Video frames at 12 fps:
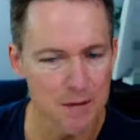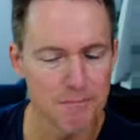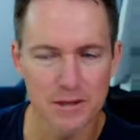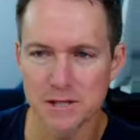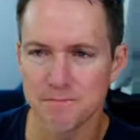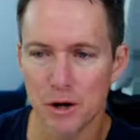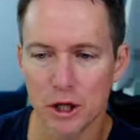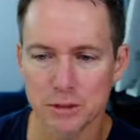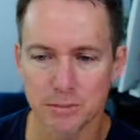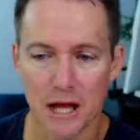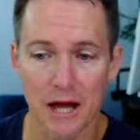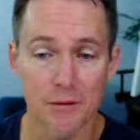
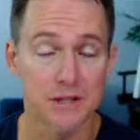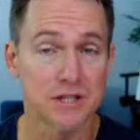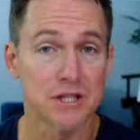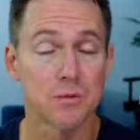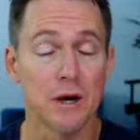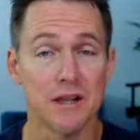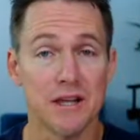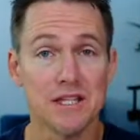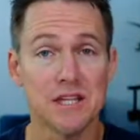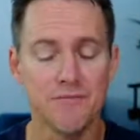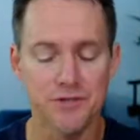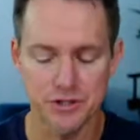multiple other ones as well. There's
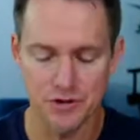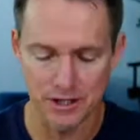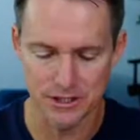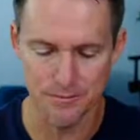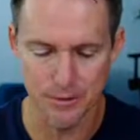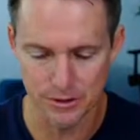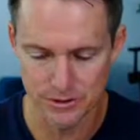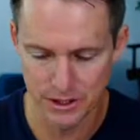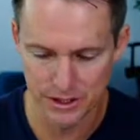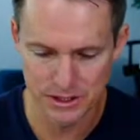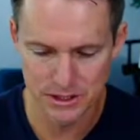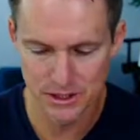infrastructure
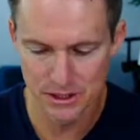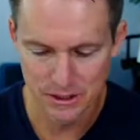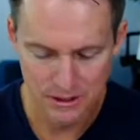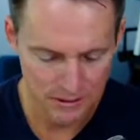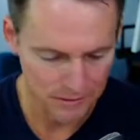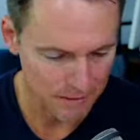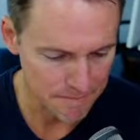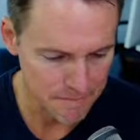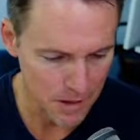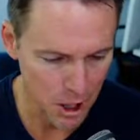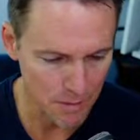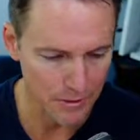projects, right?
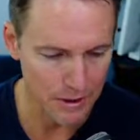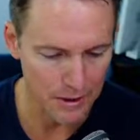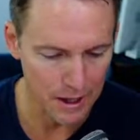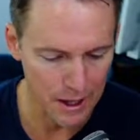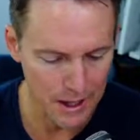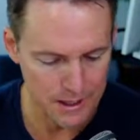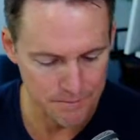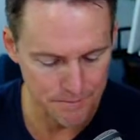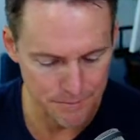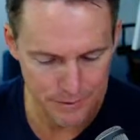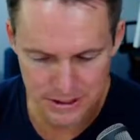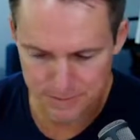Melbourne and
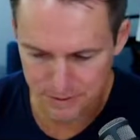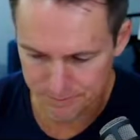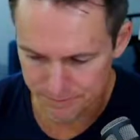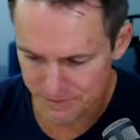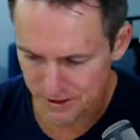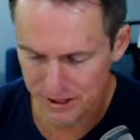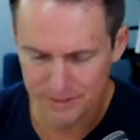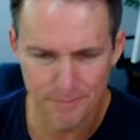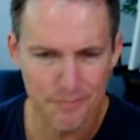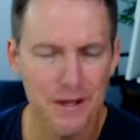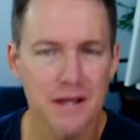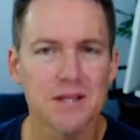Brisbane, like
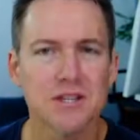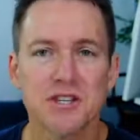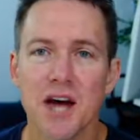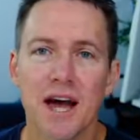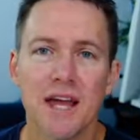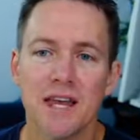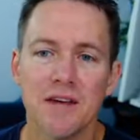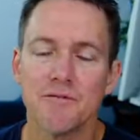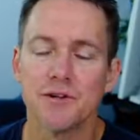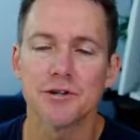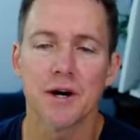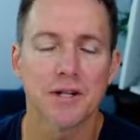insane
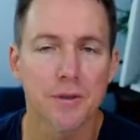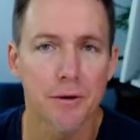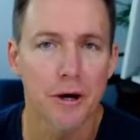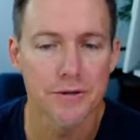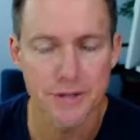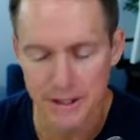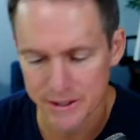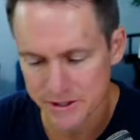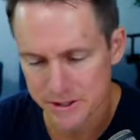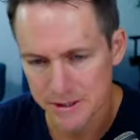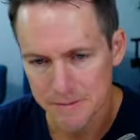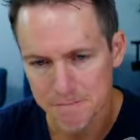infrastructure projects
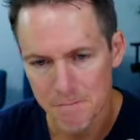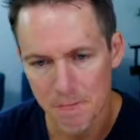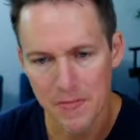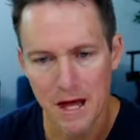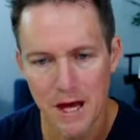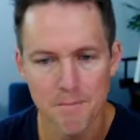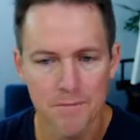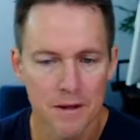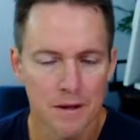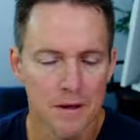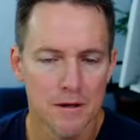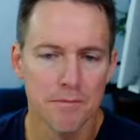
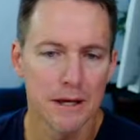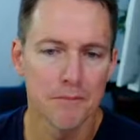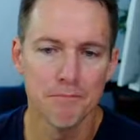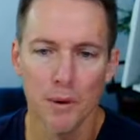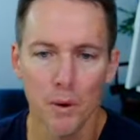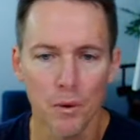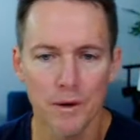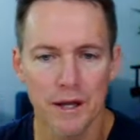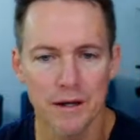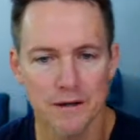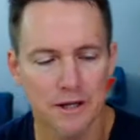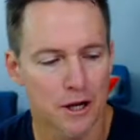being poured
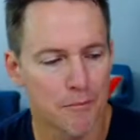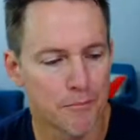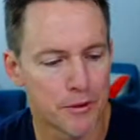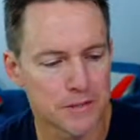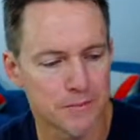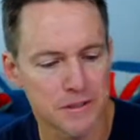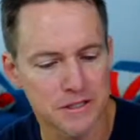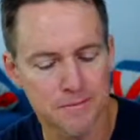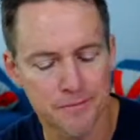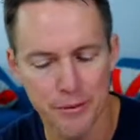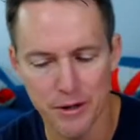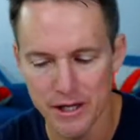in. Brisbane's
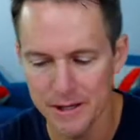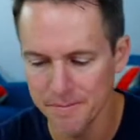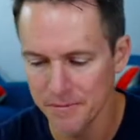pretty,